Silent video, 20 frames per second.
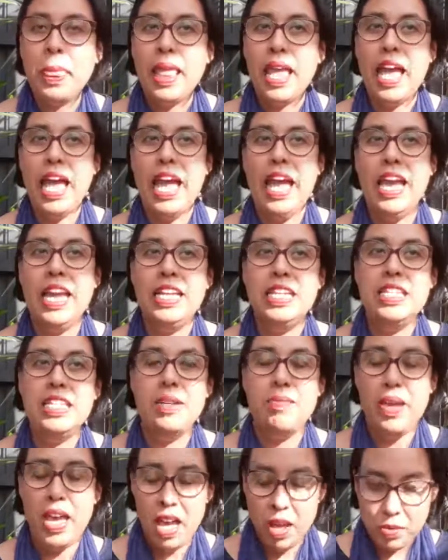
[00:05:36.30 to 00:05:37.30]
and
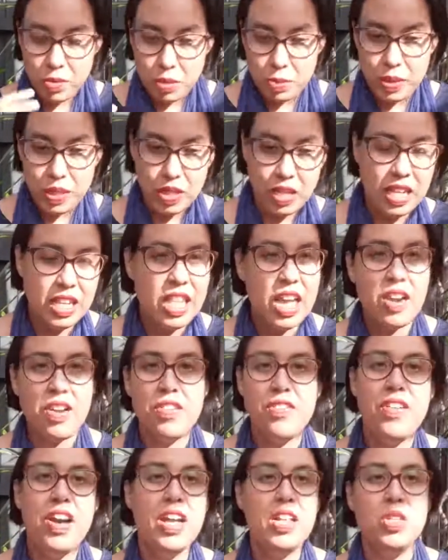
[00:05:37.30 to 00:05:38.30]
helped me to
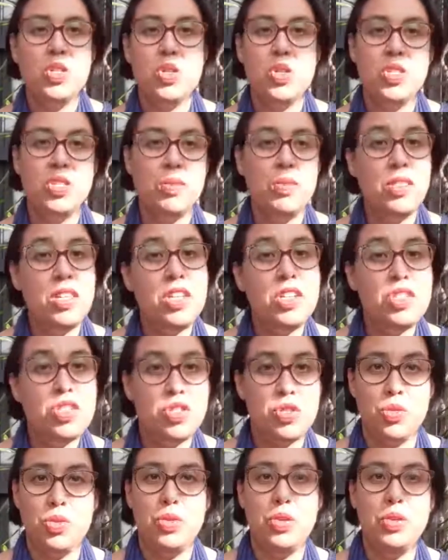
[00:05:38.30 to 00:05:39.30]
clarify and sort some things
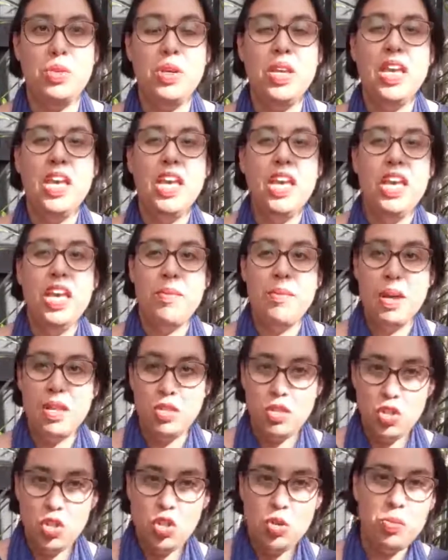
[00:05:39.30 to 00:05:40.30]
through my
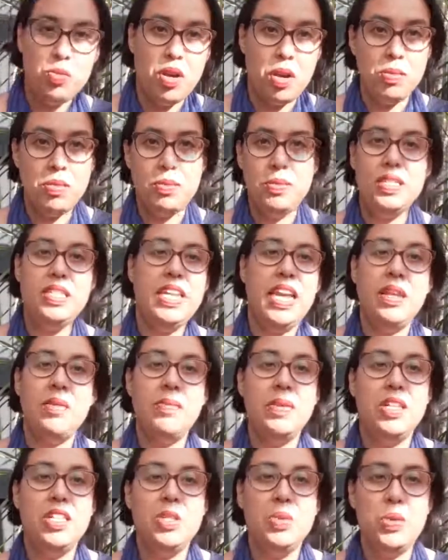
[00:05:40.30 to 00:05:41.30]
2 problem
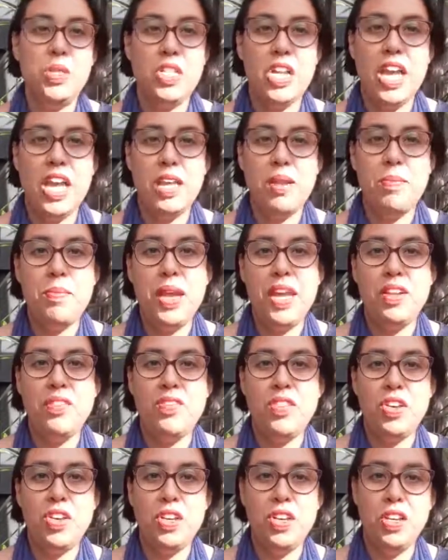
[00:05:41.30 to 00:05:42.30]
statements, which I had made
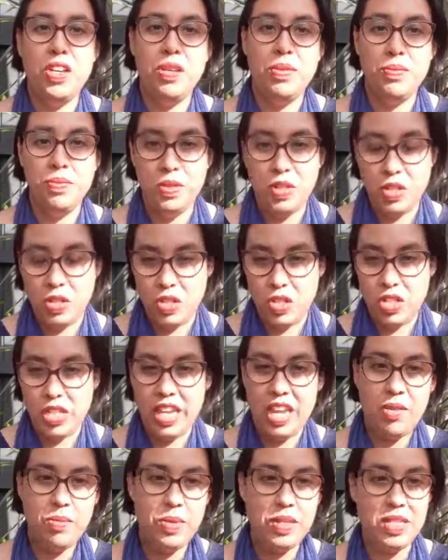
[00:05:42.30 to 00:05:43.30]
for her. You know, she
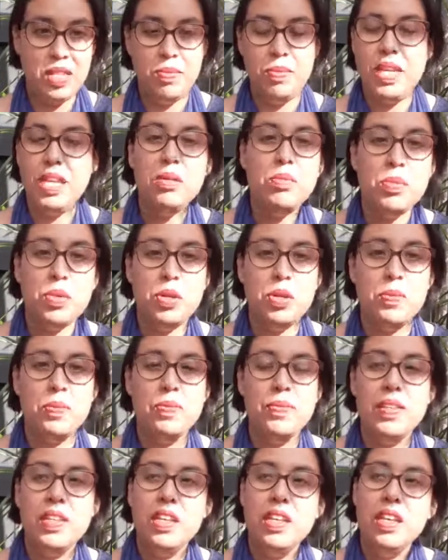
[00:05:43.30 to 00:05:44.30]
gave me some input.
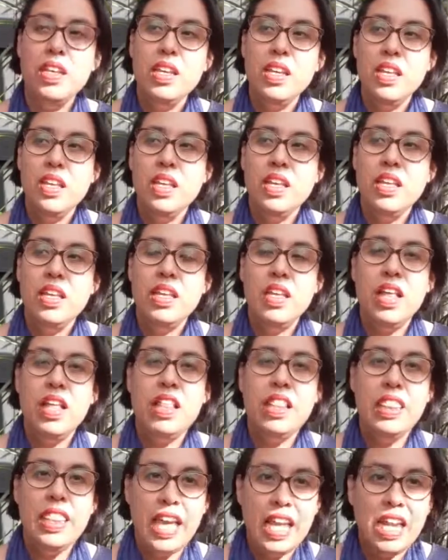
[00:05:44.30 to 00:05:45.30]

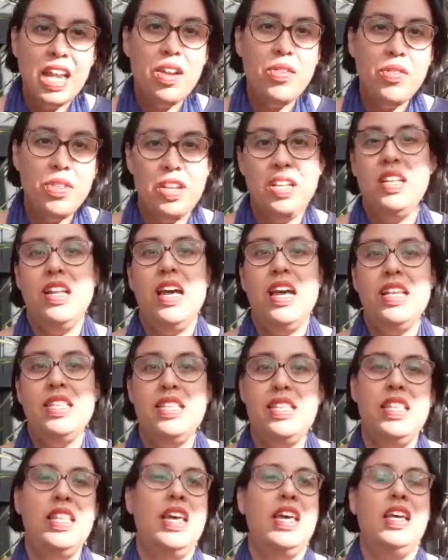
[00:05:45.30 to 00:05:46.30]
Then I
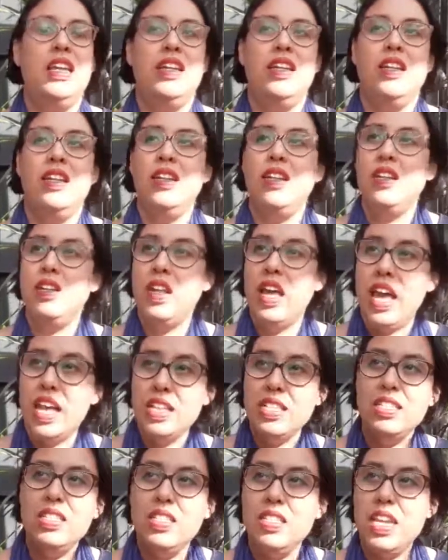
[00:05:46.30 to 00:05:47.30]
realized that
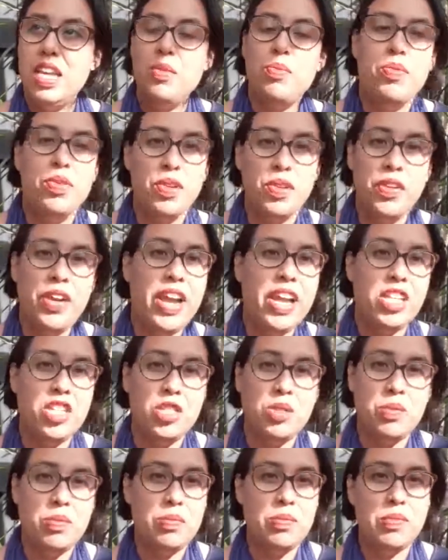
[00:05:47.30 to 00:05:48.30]
as the day progressed,
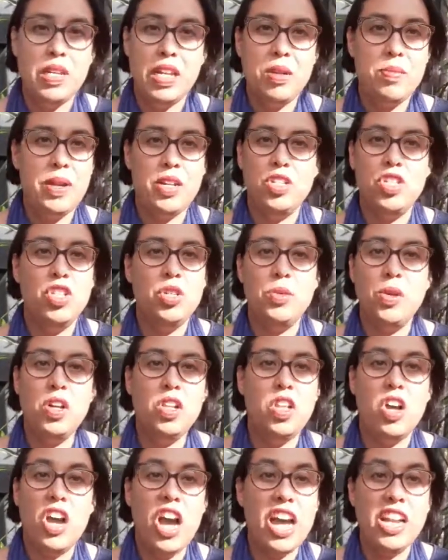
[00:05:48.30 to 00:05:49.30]
at about 2
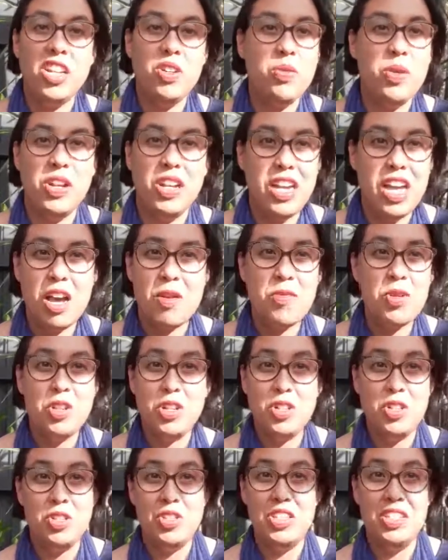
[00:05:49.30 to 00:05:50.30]
o'clock, I didn't want to come on and
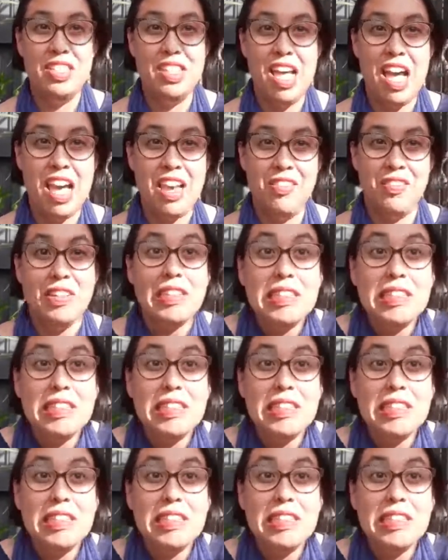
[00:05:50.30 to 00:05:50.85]
do this live.